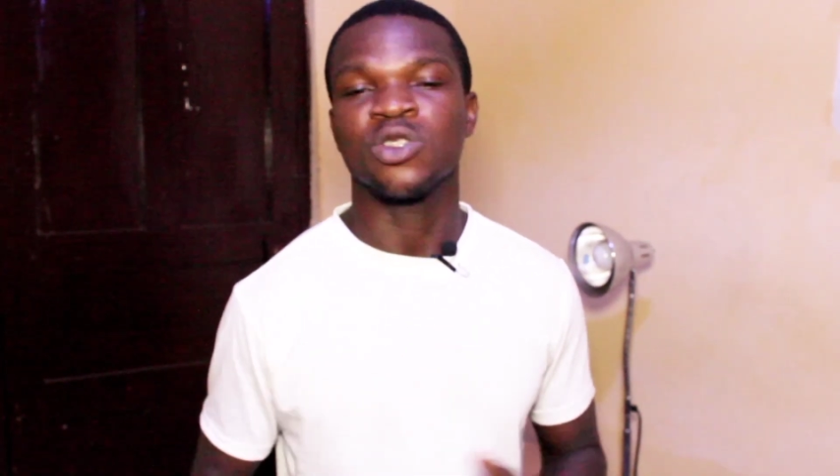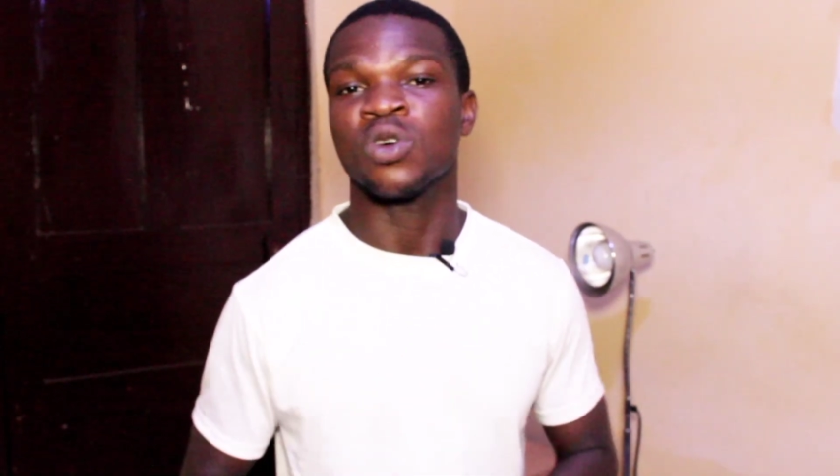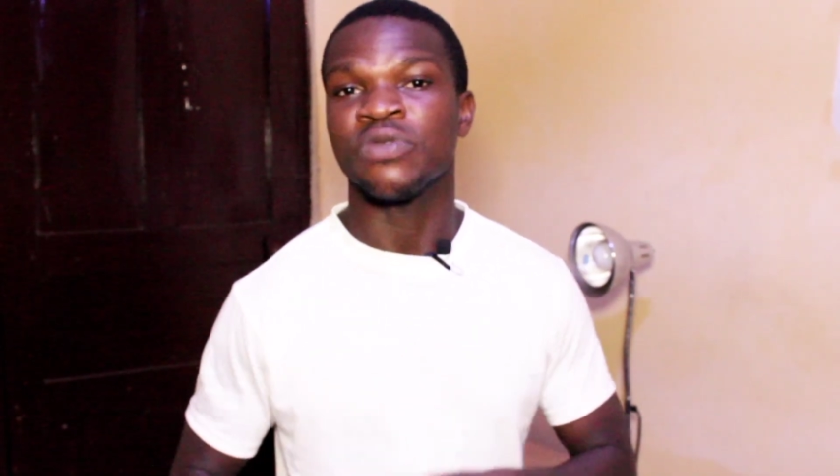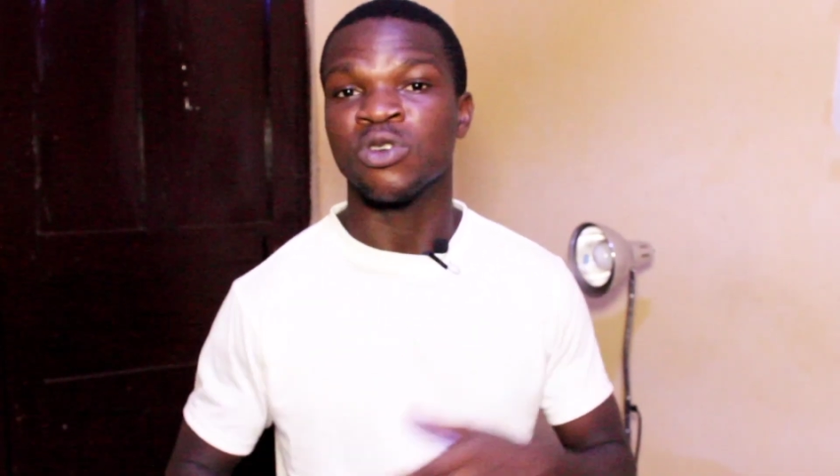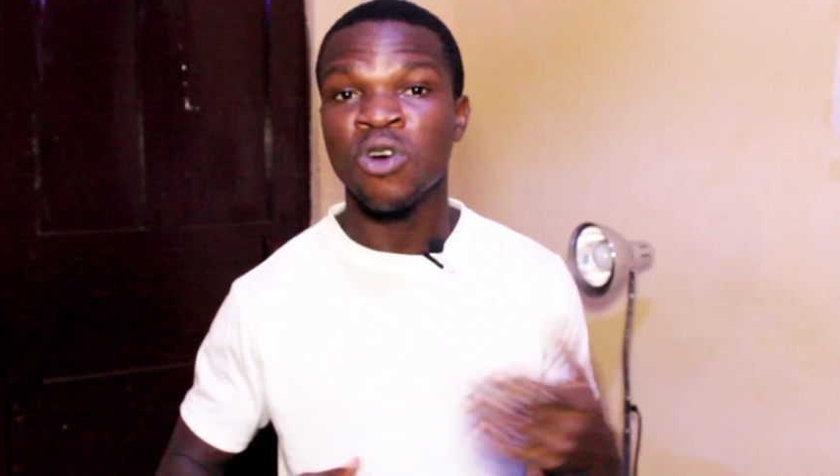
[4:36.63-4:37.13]
So
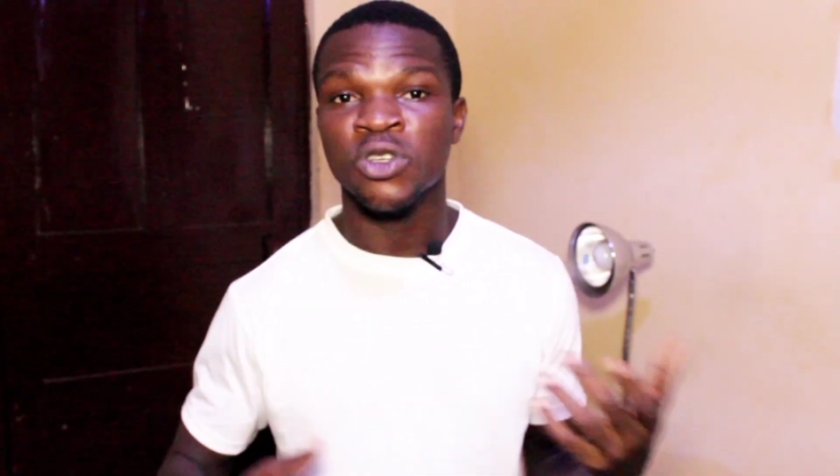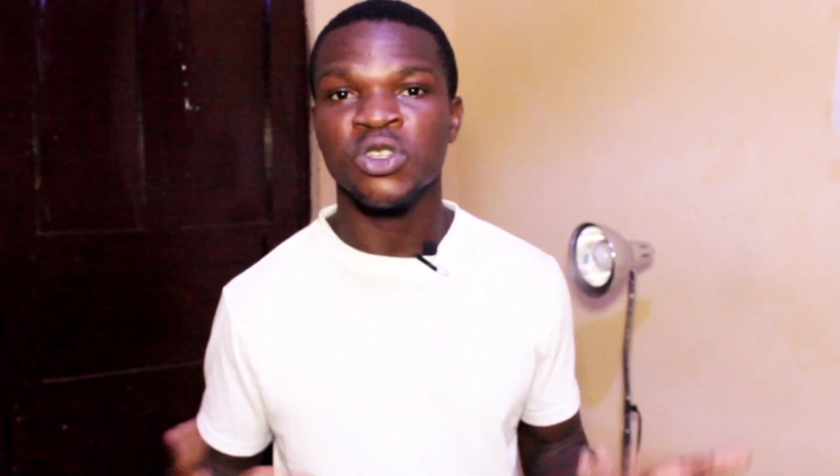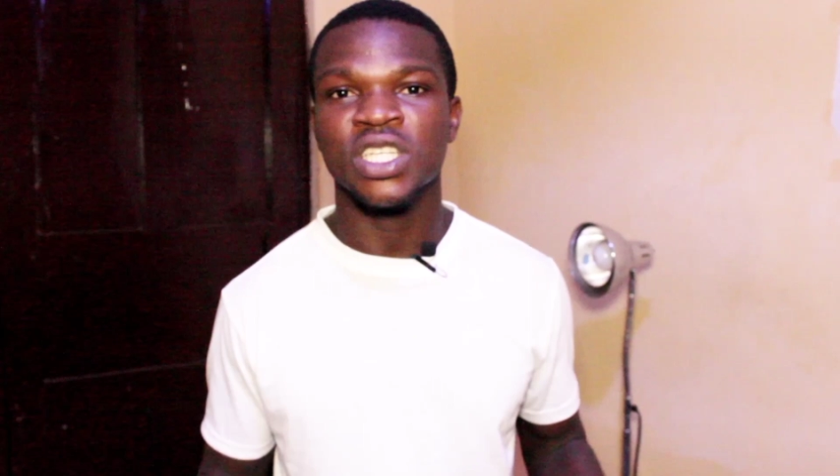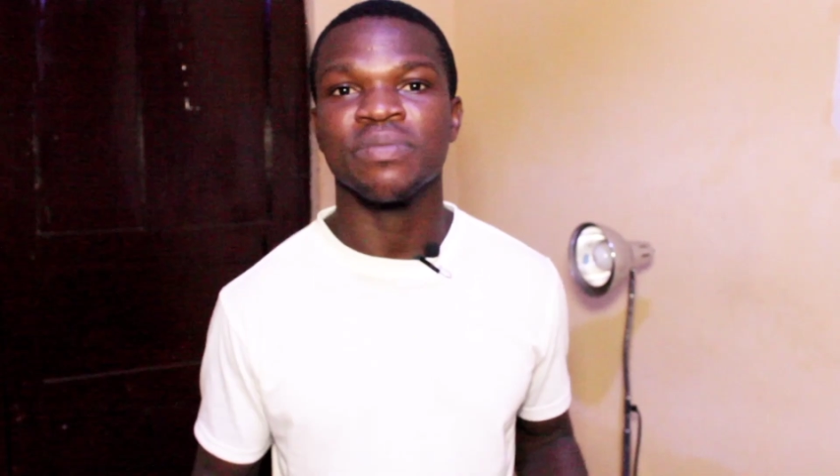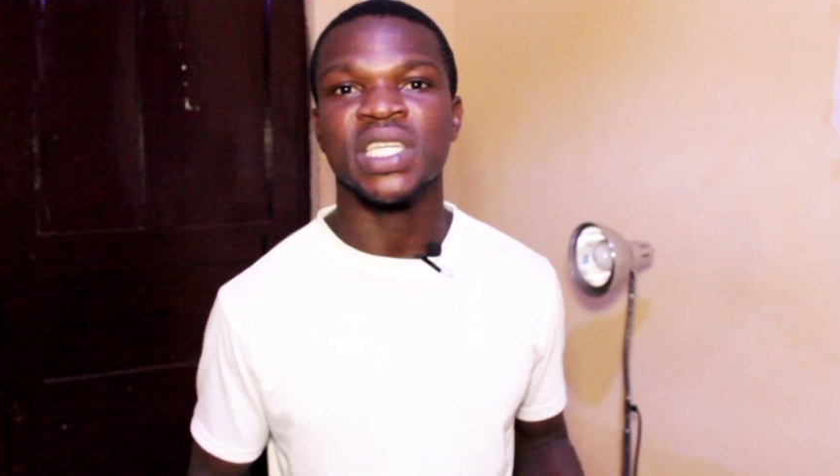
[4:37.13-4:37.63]
if you go on
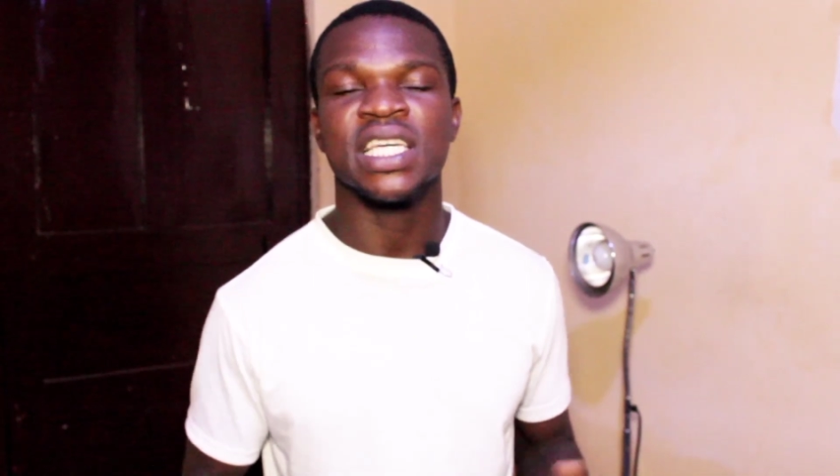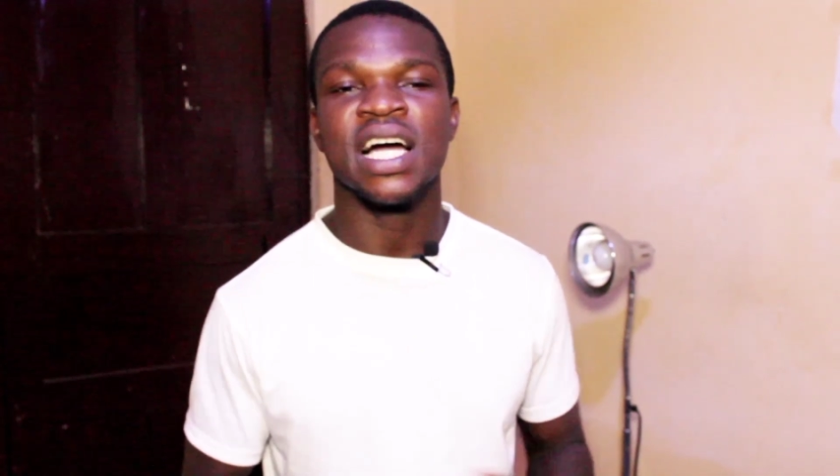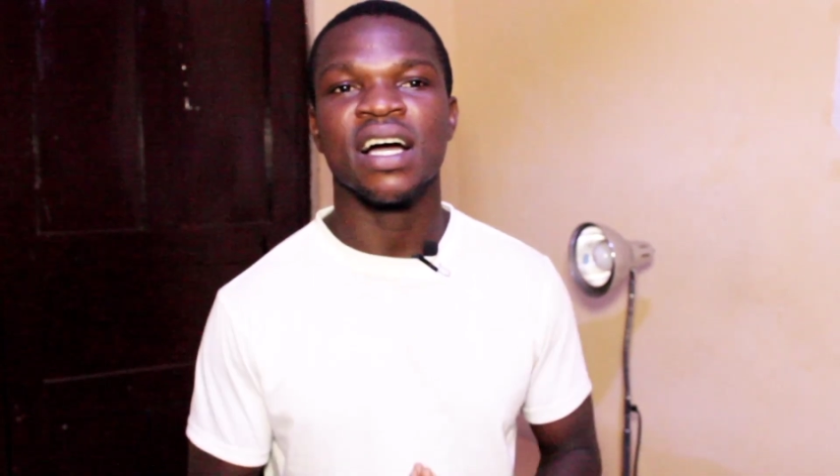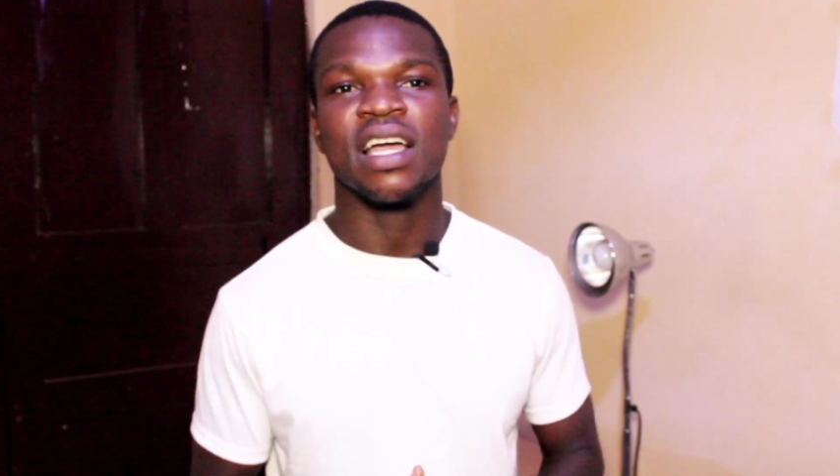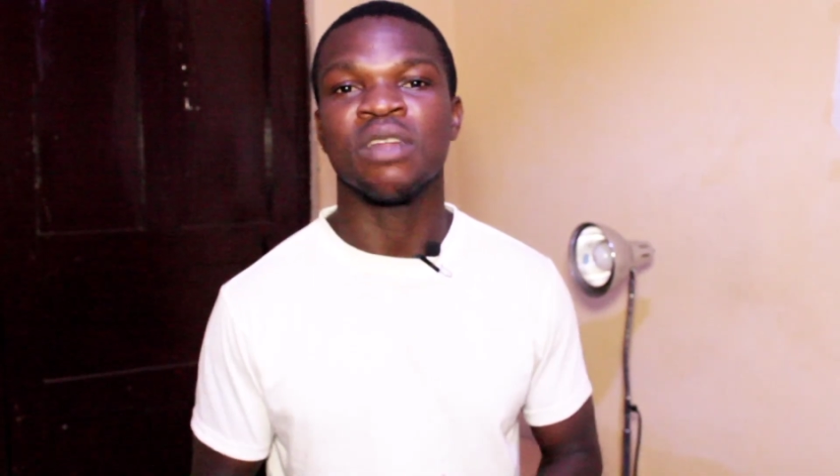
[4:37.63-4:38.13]
social
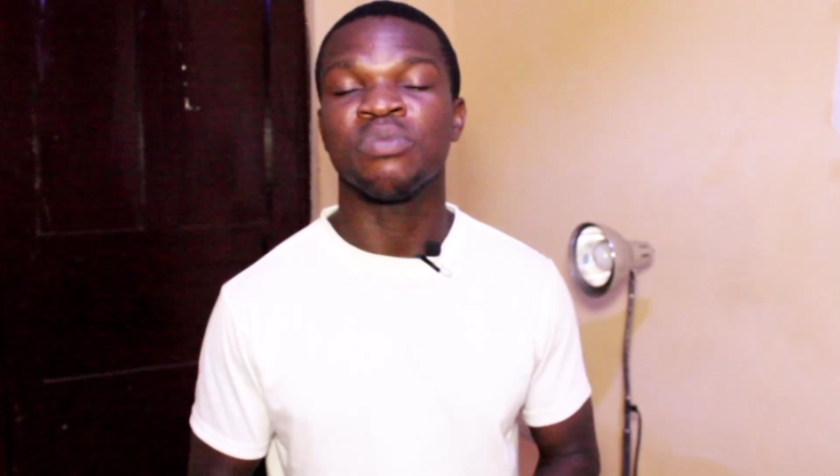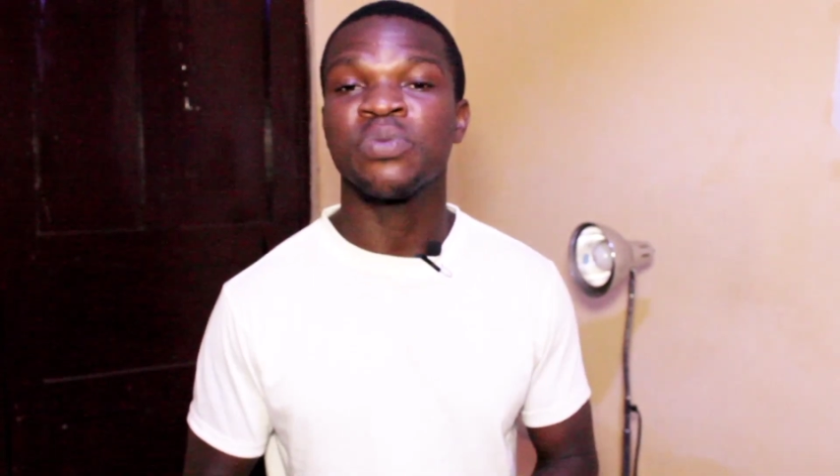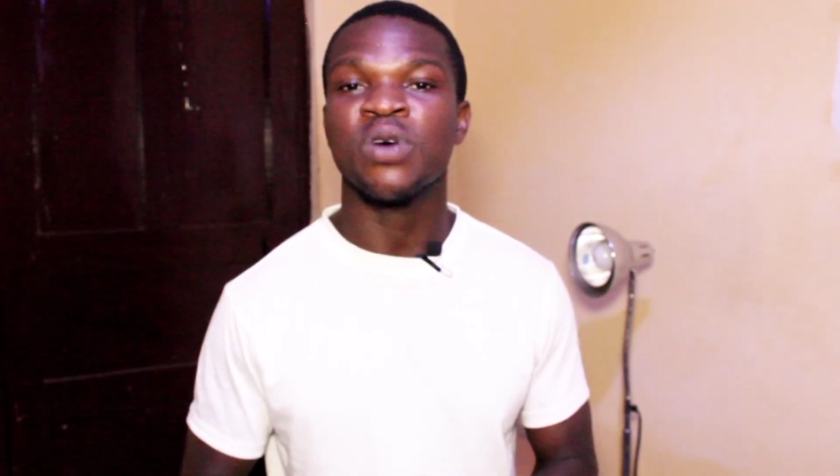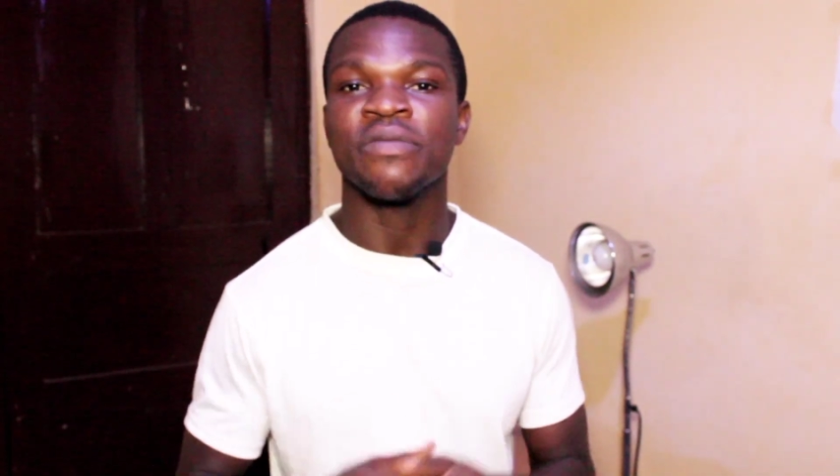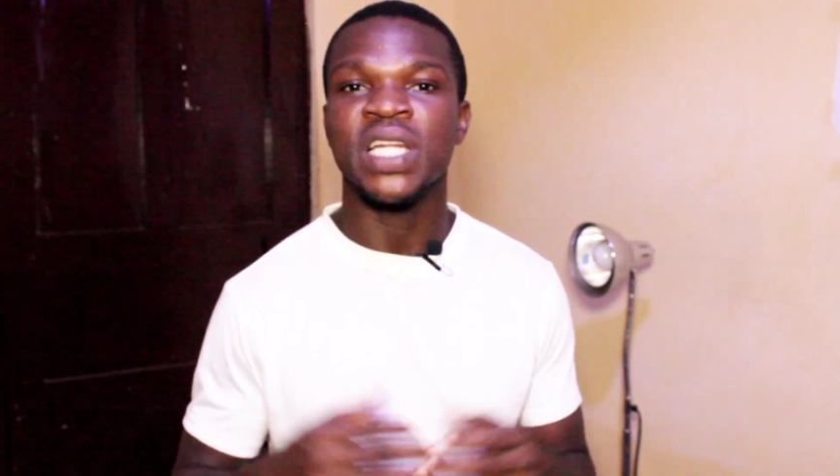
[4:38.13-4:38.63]
media and
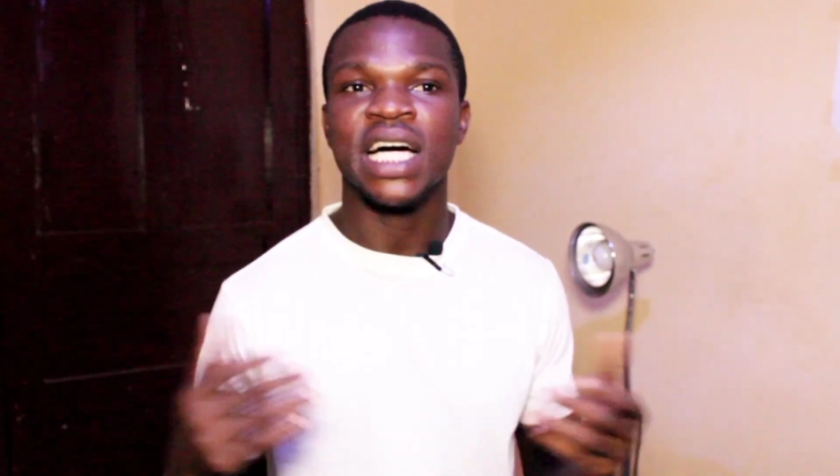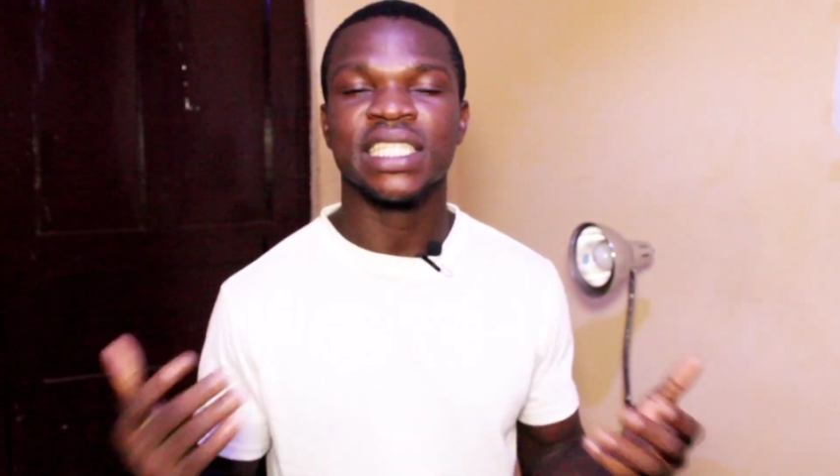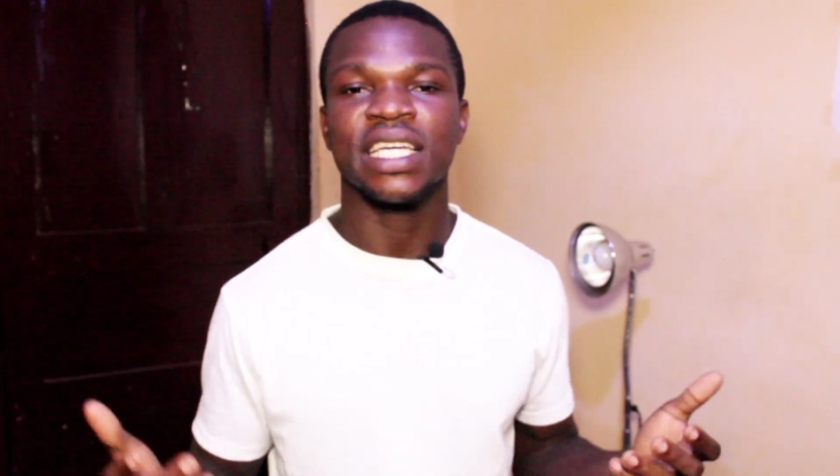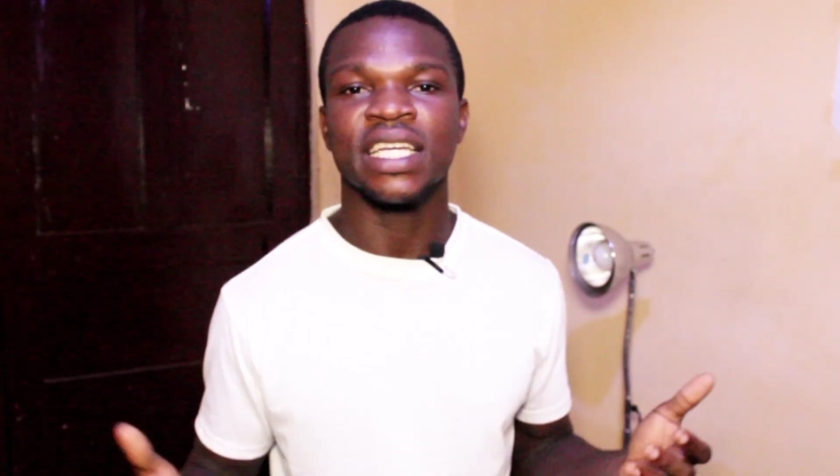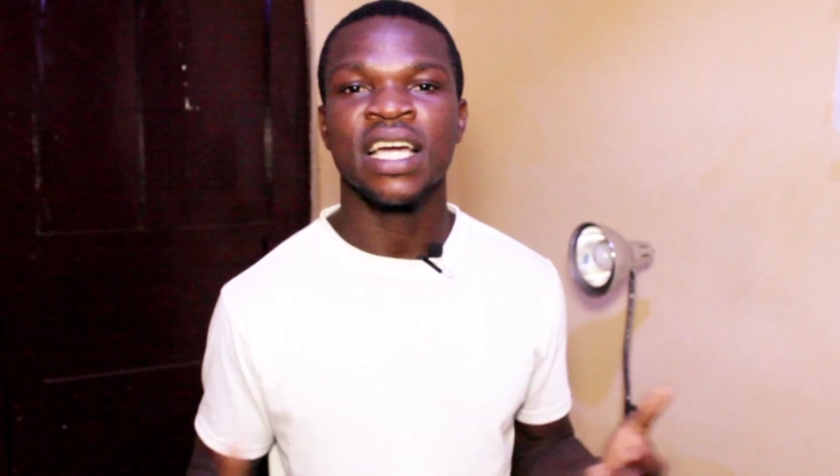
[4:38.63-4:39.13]
people have been
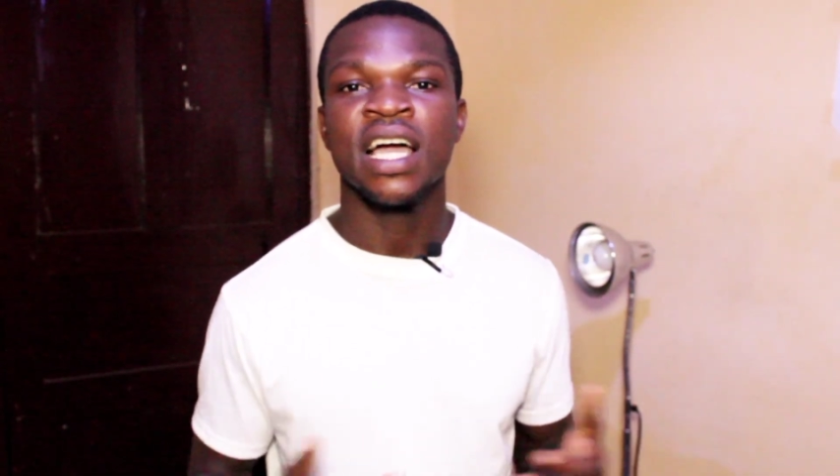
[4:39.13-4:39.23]
asking